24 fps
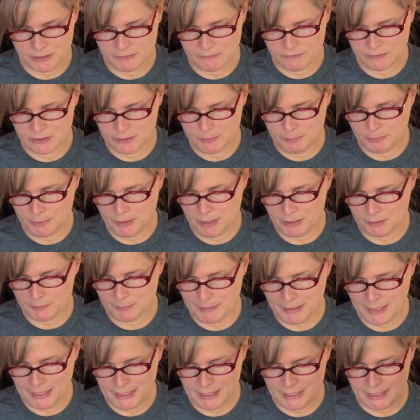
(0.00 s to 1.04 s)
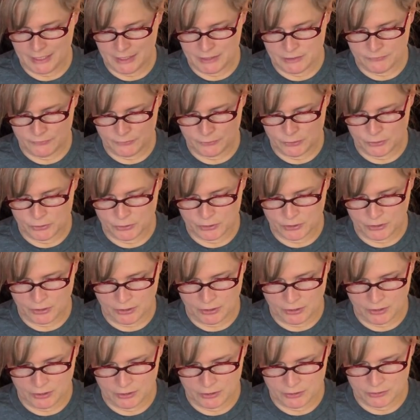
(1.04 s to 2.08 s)
of Ziploc baggies for your
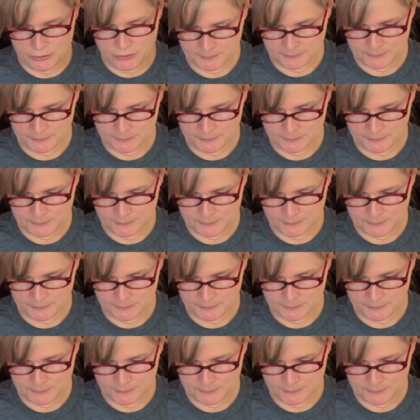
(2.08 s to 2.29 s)
cars.